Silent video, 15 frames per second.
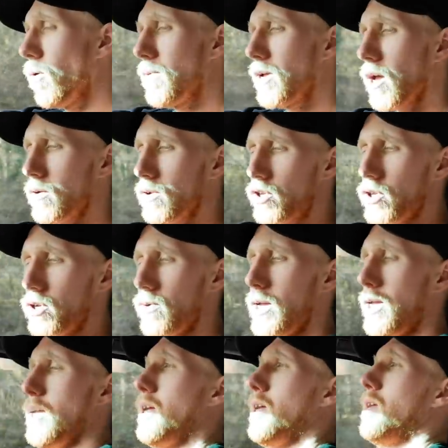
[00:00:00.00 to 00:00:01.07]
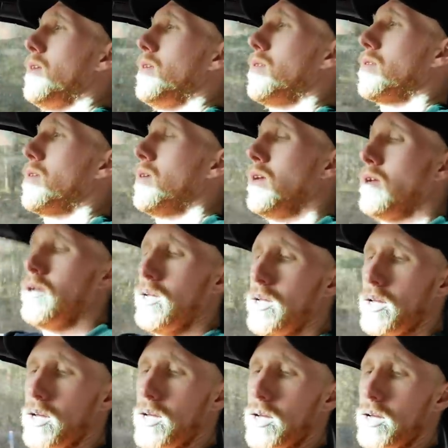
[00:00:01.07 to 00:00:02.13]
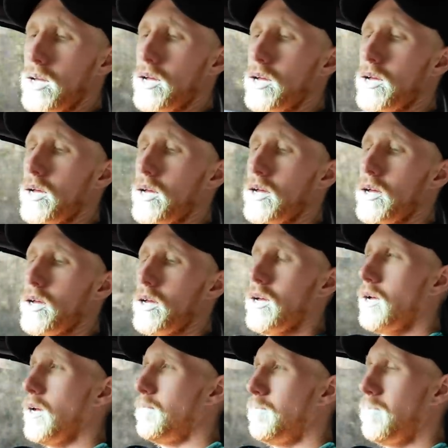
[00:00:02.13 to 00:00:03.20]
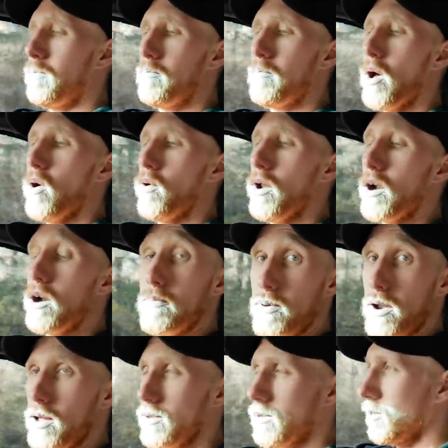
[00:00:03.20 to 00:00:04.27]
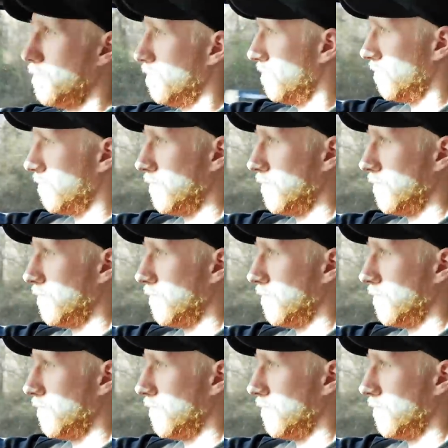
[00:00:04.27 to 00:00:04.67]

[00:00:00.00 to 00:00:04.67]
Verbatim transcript: One we're going to is uh, Polar Plus,